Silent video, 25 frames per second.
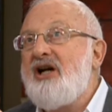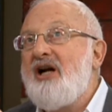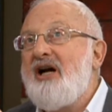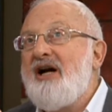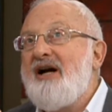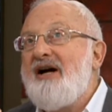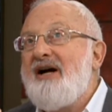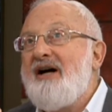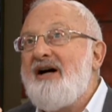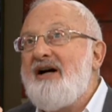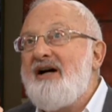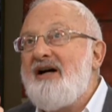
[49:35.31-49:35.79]

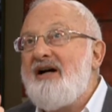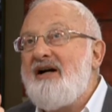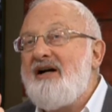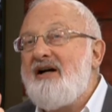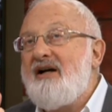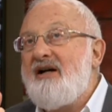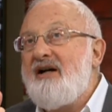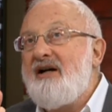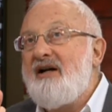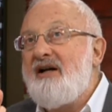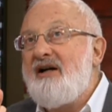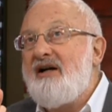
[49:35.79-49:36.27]

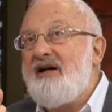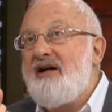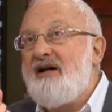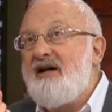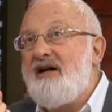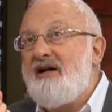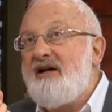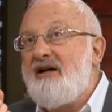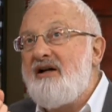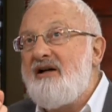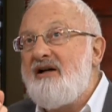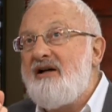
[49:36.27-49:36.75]
bodily
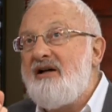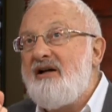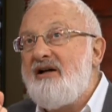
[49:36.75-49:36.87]
coupling.